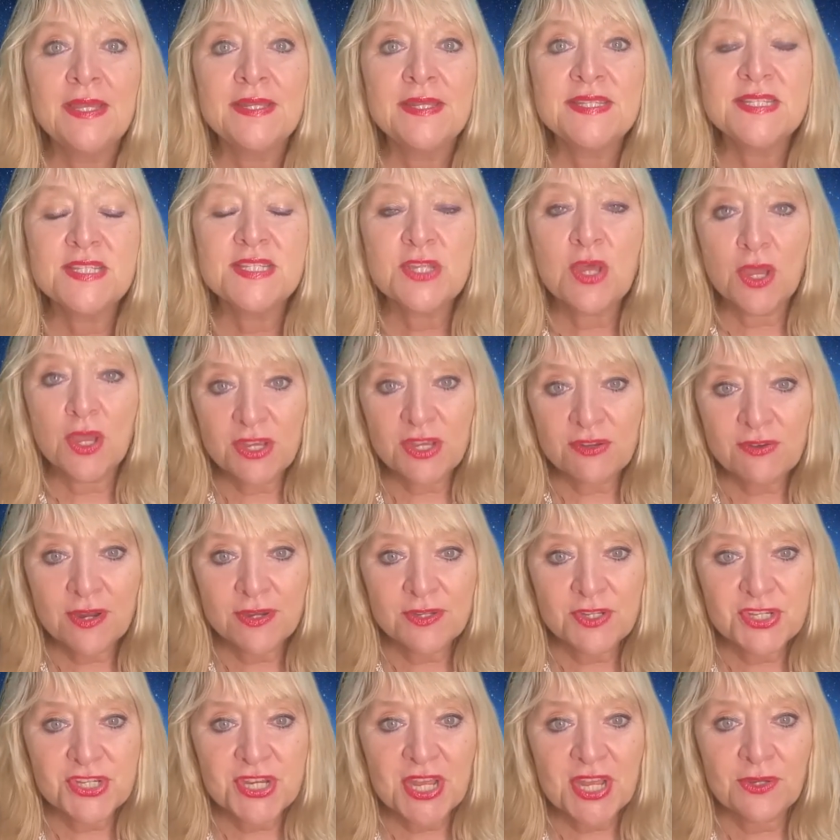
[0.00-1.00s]
Start your
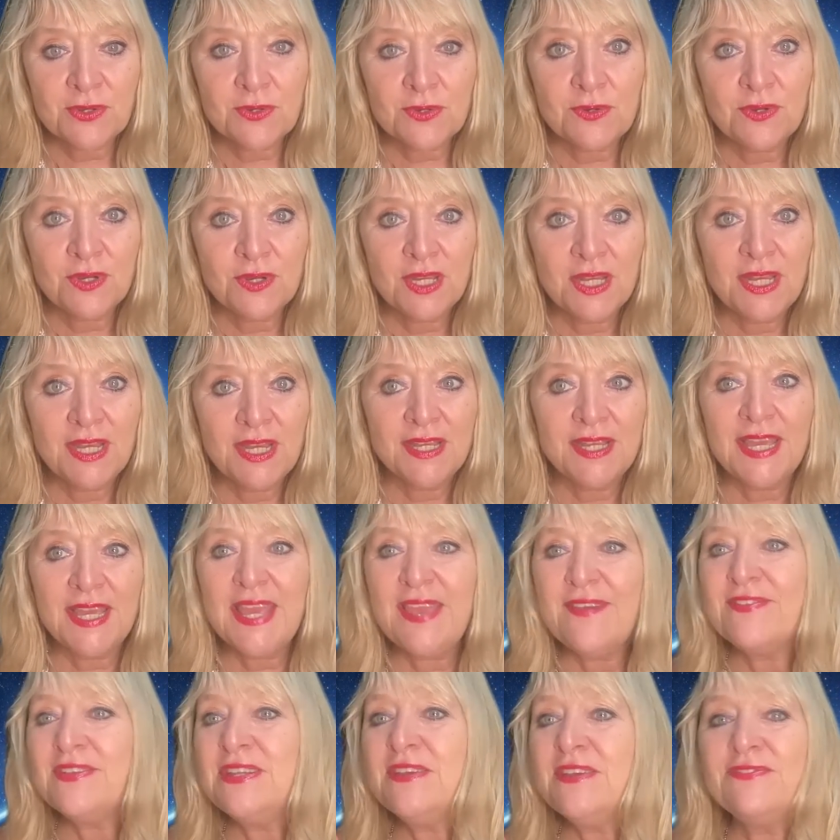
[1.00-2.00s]
own channel,
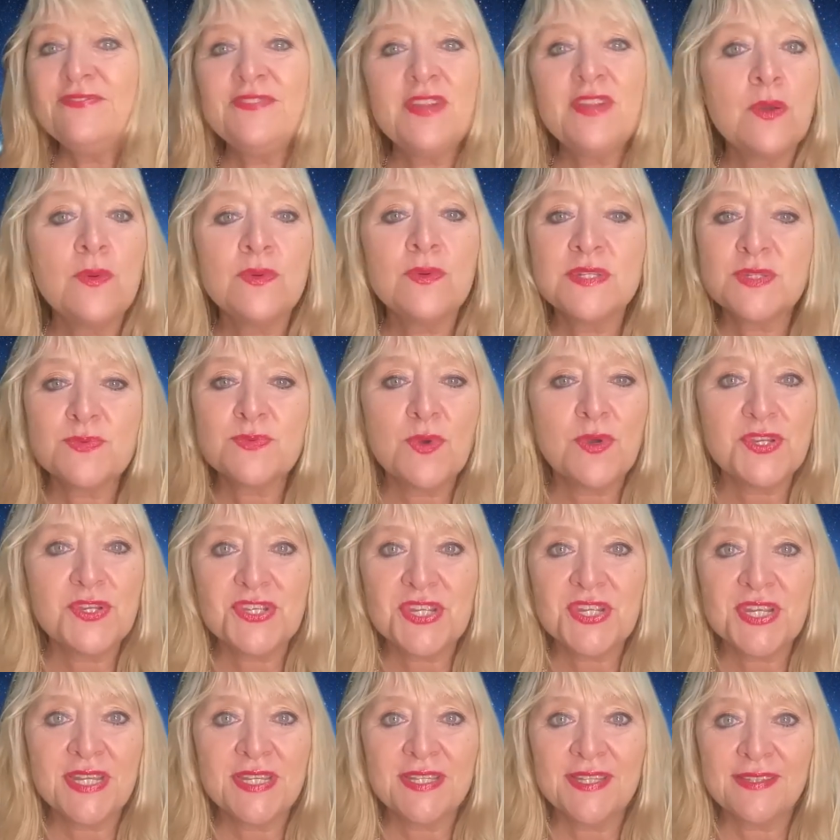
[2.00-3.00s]
even if no one's
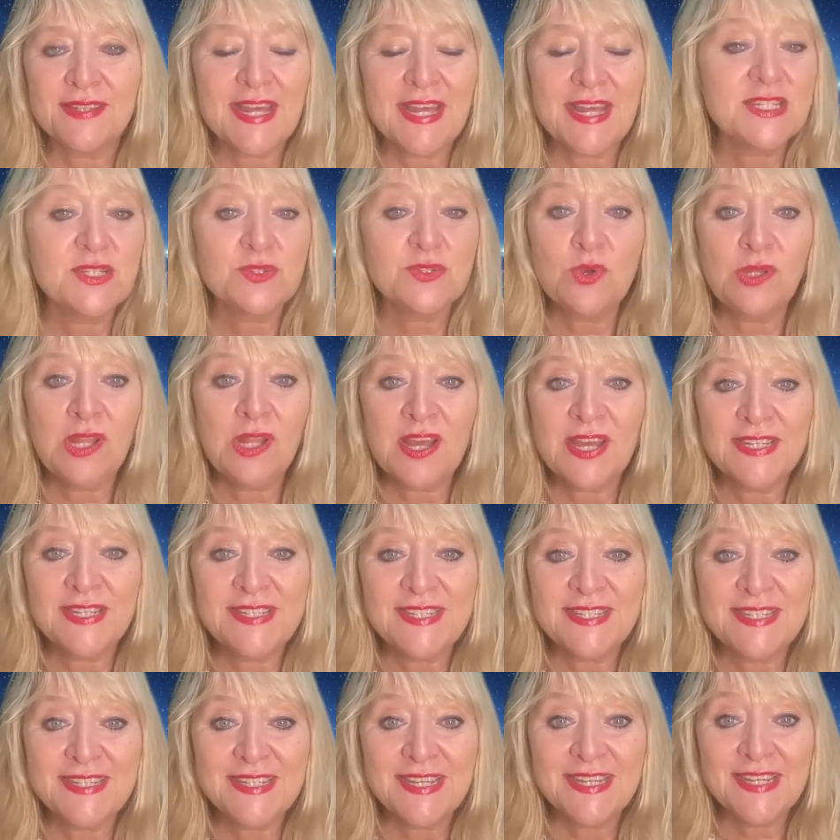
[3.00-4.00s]
watching. That's all I
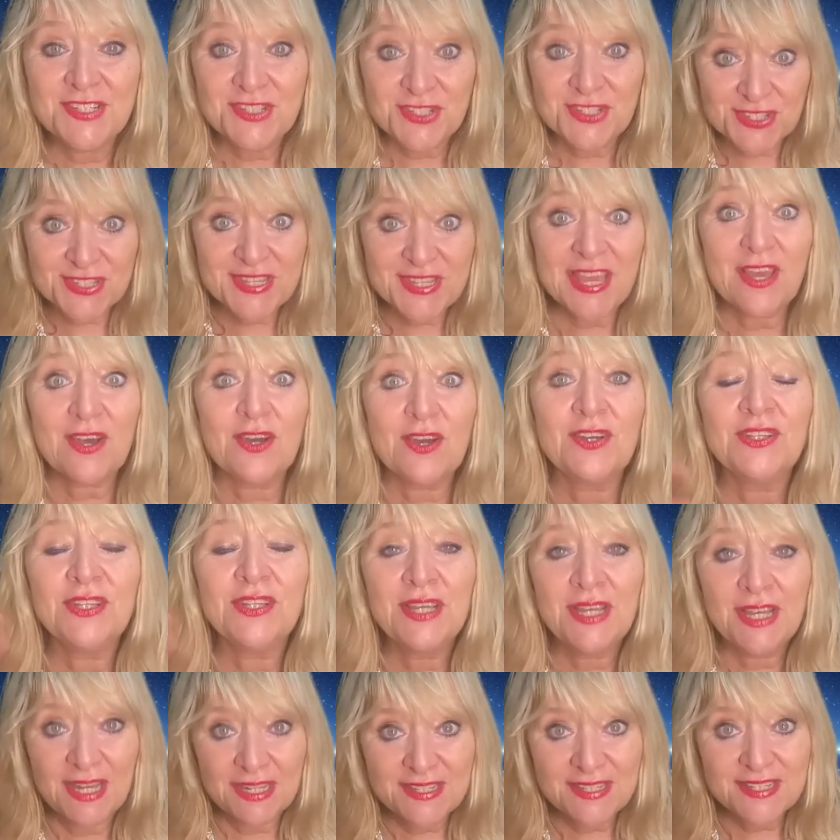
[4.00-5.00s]
did. Just get on
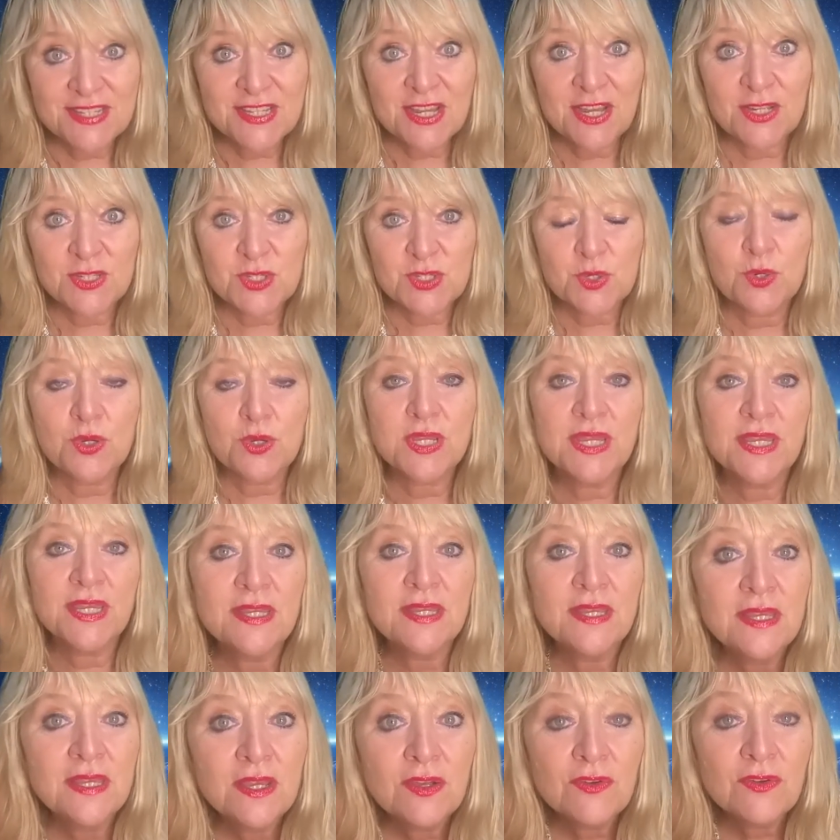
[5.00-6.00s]
and start
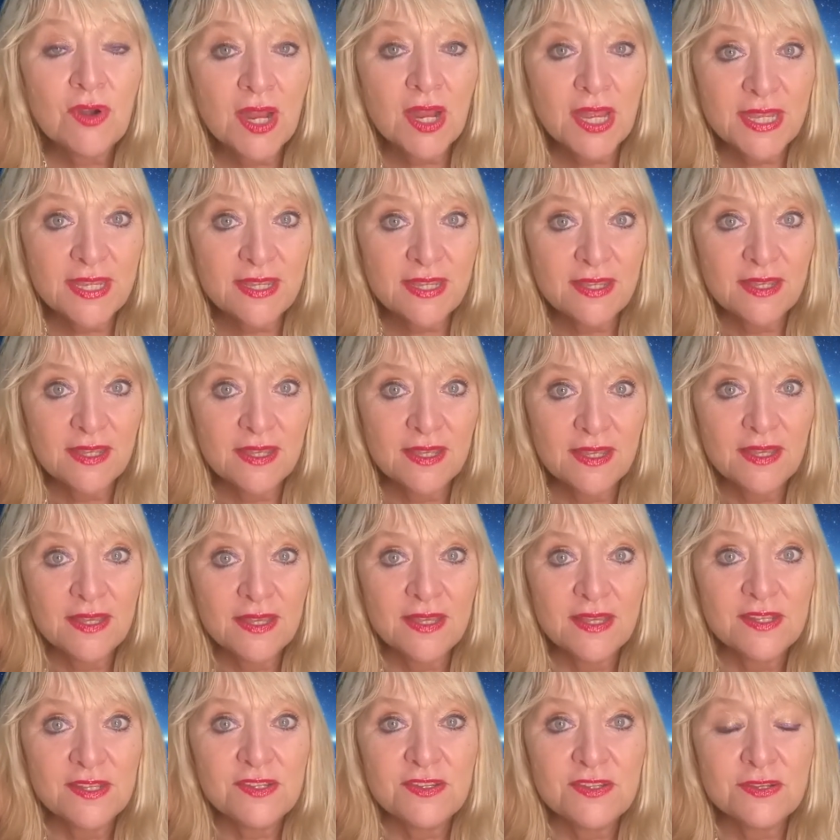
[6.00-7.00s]
talking, right?
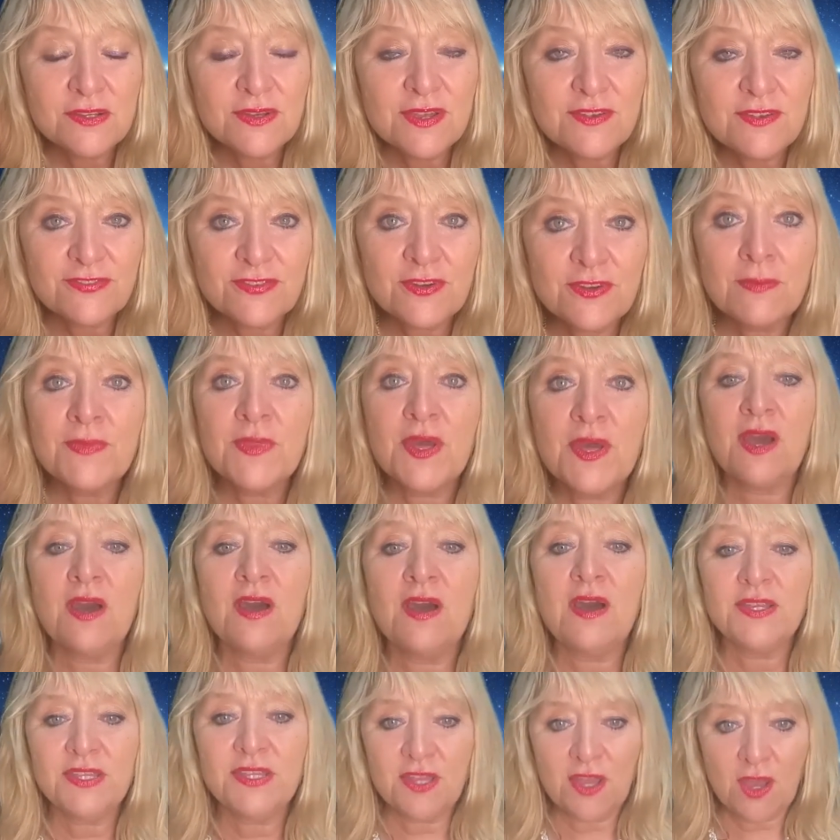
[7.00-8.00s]
Do it from the
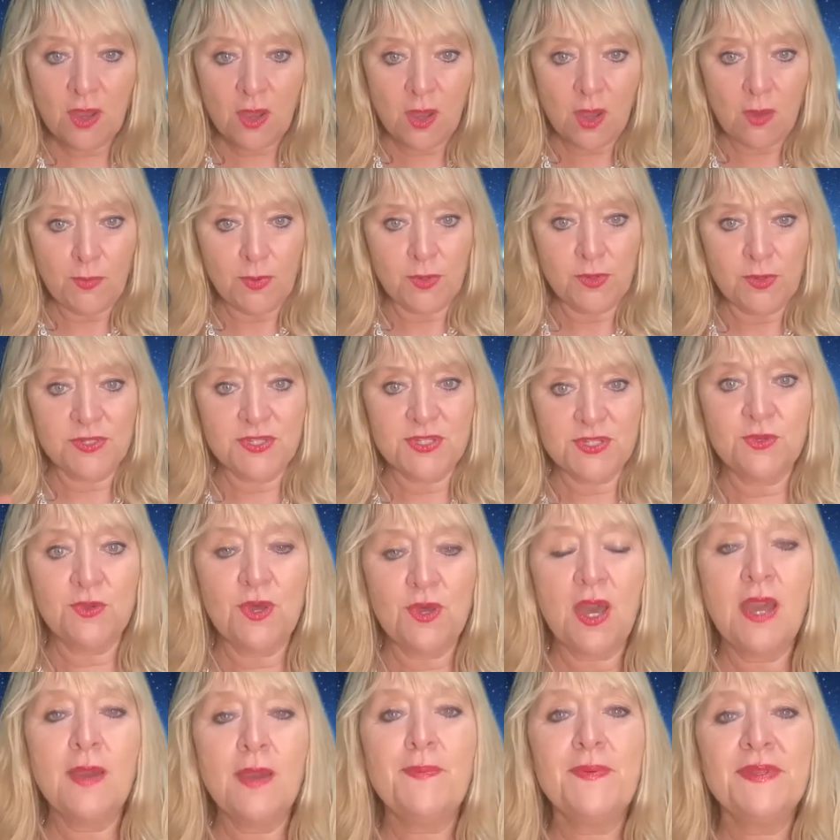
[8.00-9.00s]
heart, your heart portal,
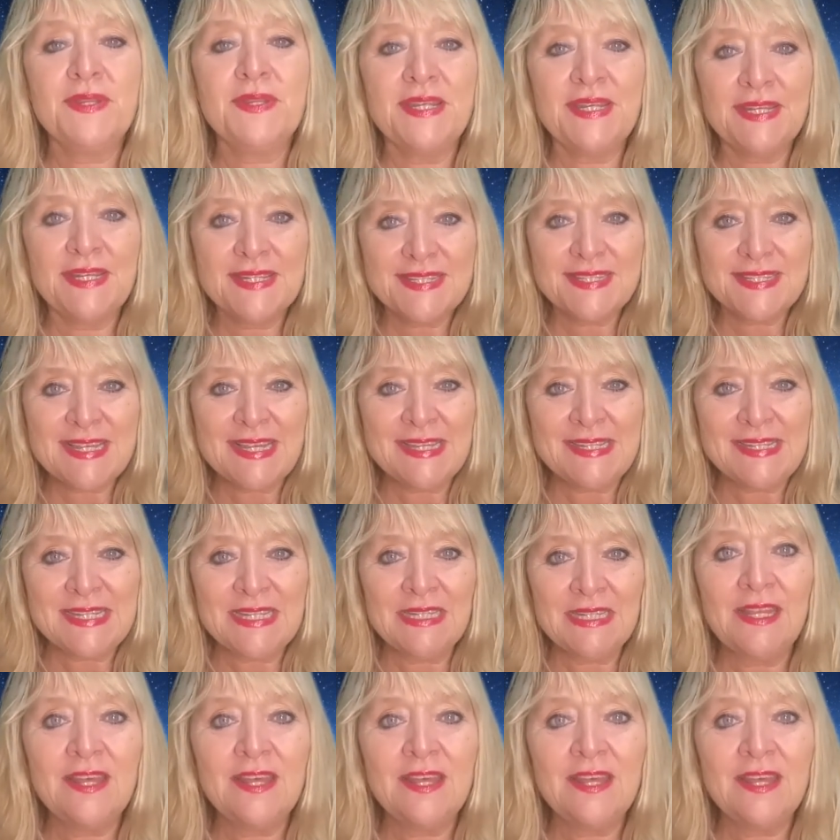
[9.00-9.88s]
opening, sending